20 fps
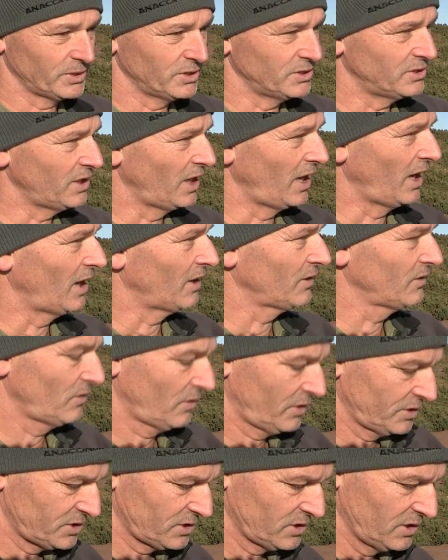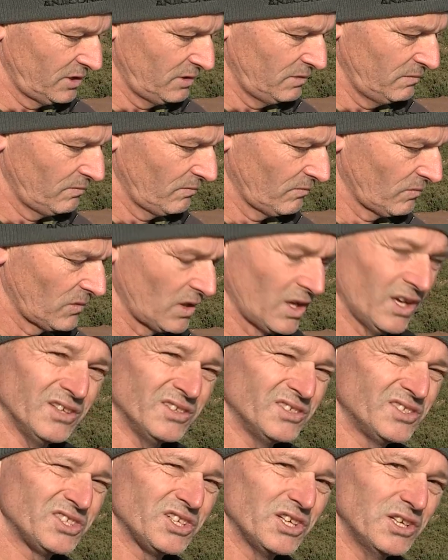and down nicely
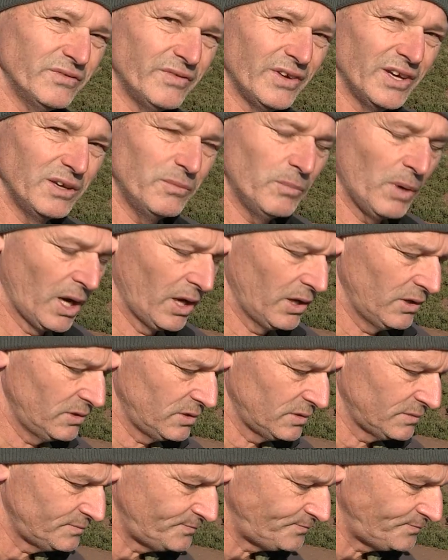in TV mode.